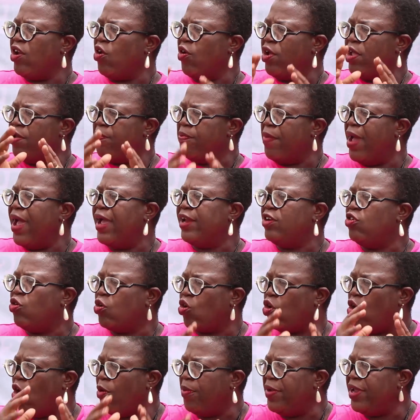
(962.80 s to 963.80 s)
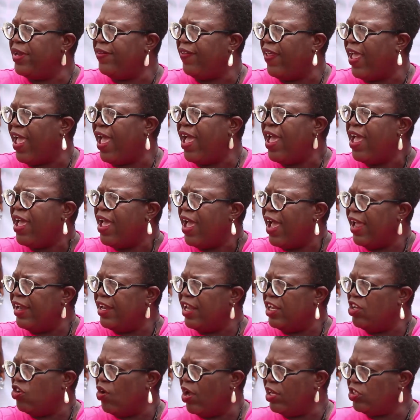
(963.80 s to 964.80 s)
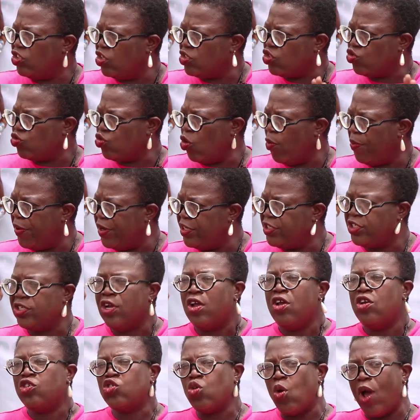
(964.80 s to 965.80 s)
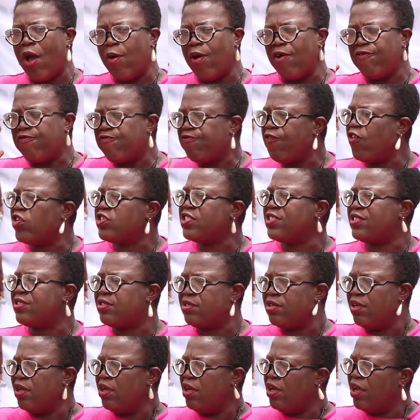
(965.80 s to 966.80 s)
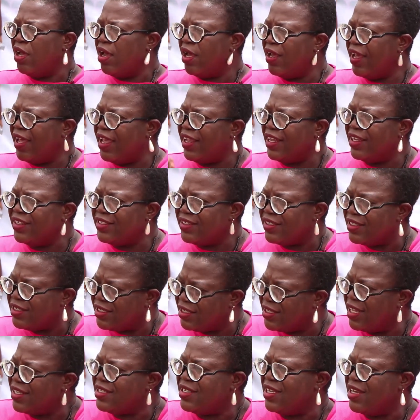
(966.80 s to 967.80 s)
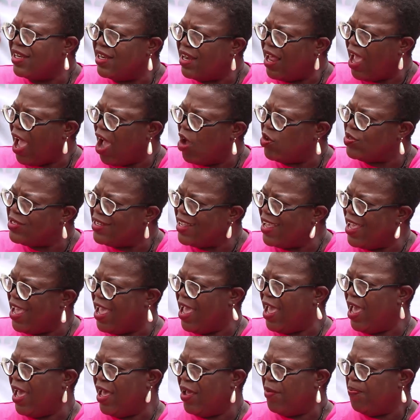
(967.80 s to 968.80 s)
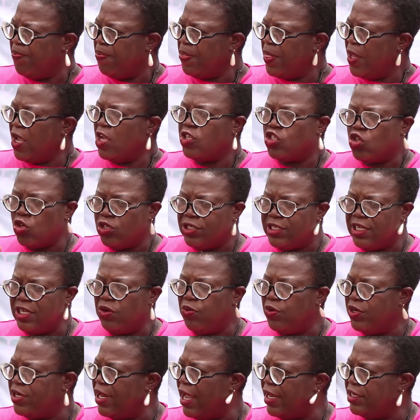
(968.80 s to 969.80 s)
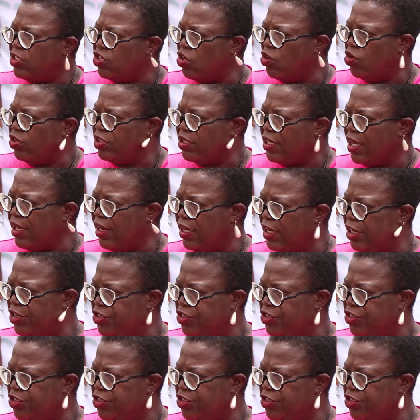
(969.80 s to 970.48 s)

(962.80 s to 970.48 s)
or a man, you come in there and then you are just rubbish. So our first sitting out here is to deal with the ideological